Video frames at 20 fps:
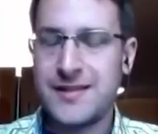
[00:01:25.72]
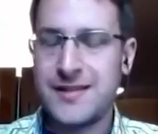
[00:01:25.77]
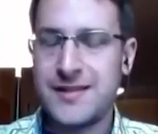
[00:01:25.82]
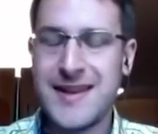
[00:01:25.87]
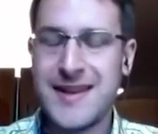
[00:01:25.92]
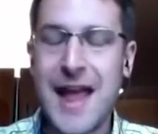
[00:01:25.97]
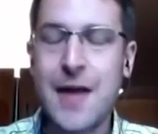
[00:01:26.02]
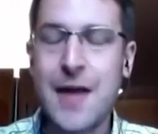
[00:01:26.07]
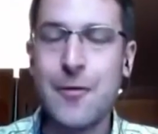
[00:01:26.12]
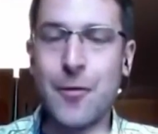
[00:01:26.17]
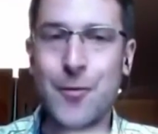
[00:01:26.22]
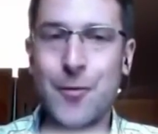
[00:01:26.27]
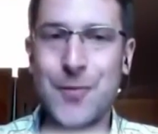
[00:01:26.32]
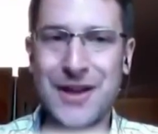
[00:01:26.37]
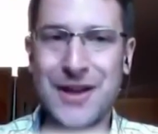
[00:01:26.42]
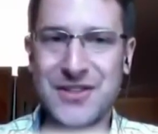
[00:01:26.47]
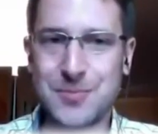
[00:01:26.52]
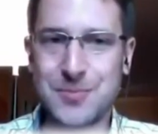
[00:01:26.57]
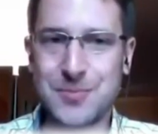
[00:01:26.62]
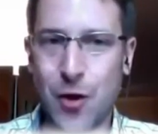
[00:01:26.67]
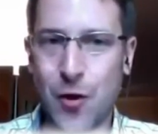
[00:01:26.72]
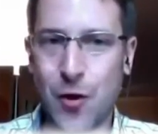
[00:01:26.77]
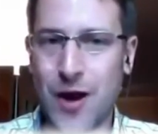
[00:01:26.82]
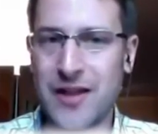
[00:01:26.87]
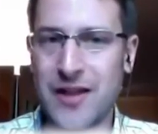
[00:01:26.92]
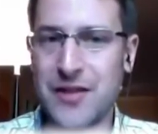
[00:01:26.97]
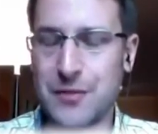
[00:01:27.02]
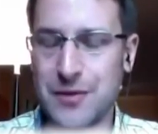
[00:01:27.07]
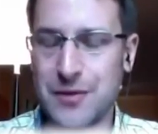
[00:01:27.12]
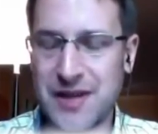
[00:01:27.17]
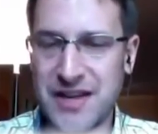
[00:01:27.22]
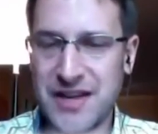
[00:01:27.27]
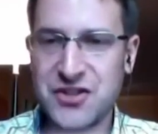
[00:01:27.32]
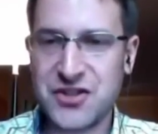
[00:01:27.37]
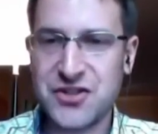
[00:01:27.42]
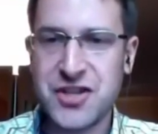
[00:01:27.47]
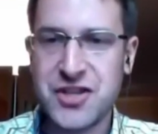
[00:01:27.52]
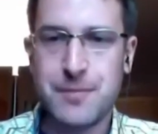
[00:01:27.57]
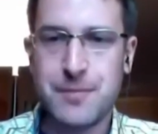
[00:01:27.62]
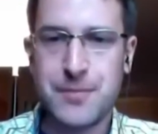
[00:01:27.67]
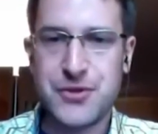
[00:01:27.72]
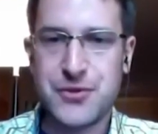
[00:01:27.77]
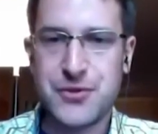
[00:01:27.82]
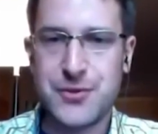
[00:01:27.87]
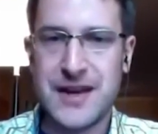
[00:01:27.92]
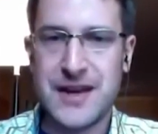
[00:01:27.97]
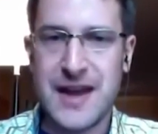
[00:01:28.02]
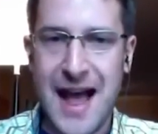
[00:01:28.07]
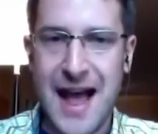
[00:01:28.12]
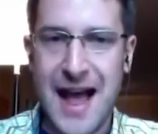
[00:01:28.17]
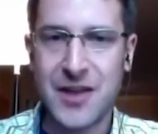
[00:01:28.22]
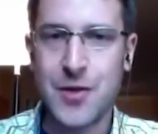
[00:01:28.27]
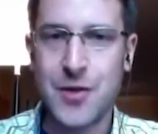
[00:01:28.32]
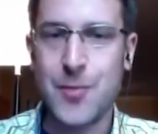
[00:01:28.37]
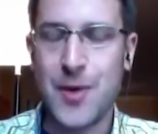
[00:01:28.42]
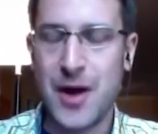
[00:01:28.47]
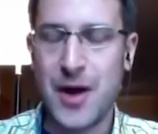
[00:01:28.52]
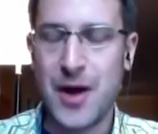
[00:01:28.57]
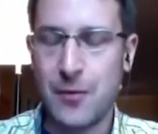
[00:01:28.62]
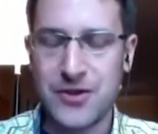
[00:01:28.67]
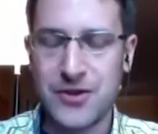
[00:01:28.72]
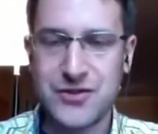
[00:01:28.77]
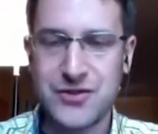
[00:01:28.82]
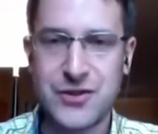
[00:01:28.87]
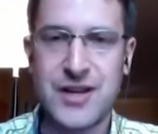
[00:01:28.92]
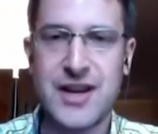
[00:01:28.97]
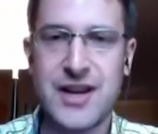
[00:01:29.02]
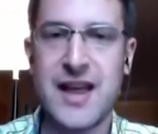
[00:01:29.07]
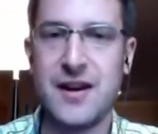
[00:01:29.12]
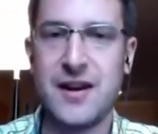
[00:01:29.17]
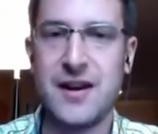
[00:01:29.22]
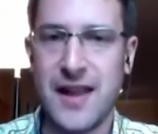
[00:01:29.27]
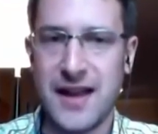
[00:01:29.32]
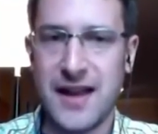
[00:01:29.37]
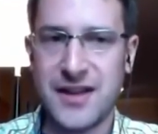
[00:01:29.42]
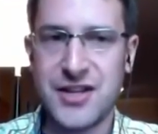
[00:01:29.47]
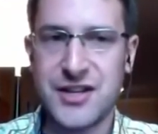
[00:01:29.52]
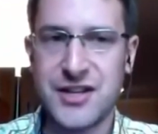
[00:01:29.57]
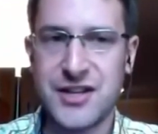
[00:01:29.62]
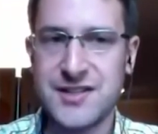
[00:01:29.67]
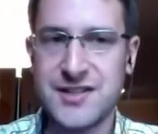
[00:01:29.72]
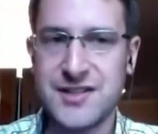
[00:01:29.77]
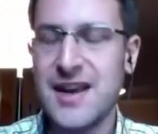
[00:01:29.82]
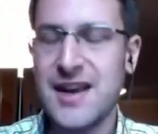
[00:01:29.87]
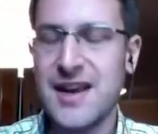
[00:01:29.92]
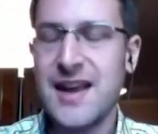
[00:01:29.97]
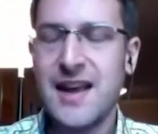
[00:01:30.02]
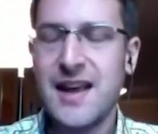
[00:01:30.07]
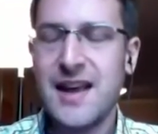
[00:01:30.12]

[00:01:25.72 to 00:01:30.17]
Today we'll be exploring the relationship between Occupy Wall Street and elections.